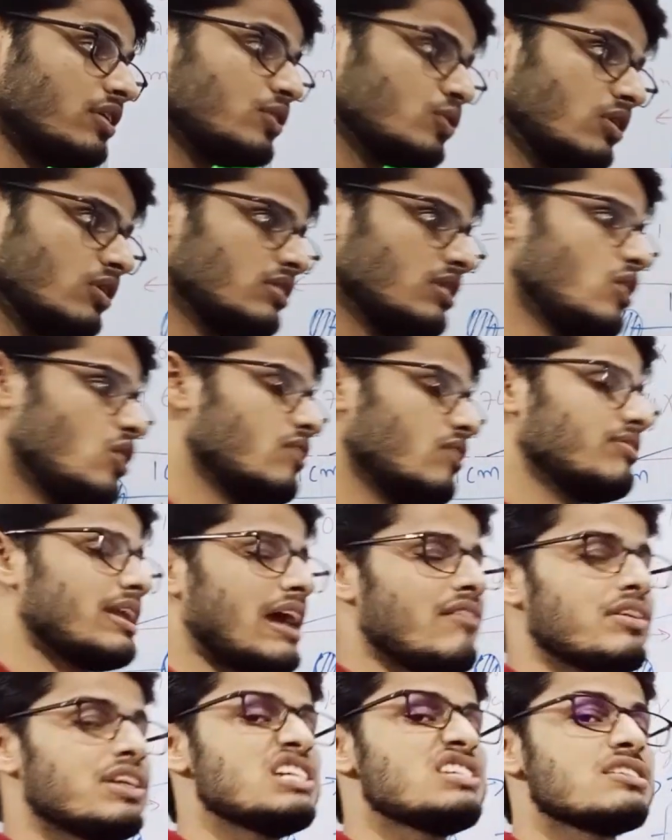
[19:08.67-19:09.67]
the two
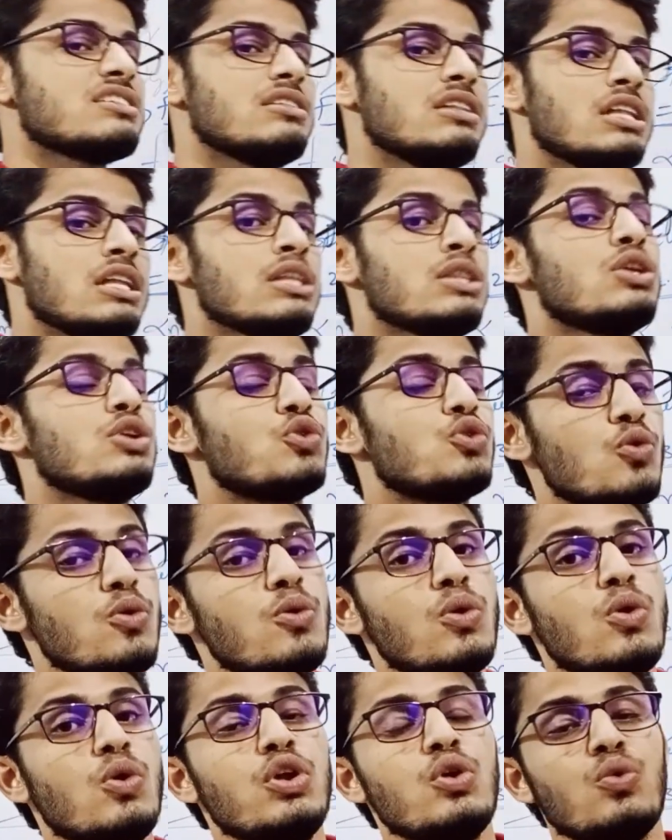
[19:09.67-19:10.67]
neutrons should
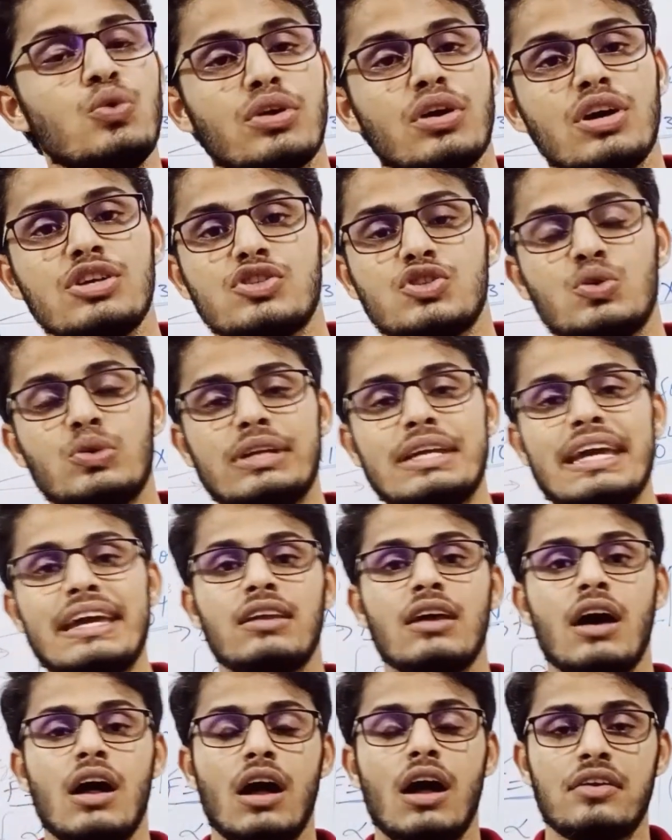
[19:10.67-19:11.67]
attract each
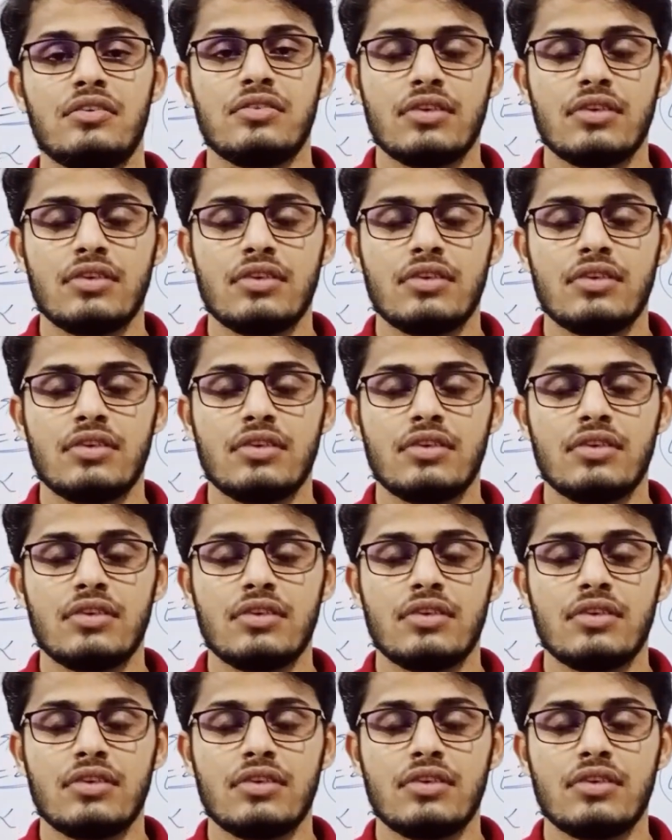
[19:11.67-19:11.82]
other.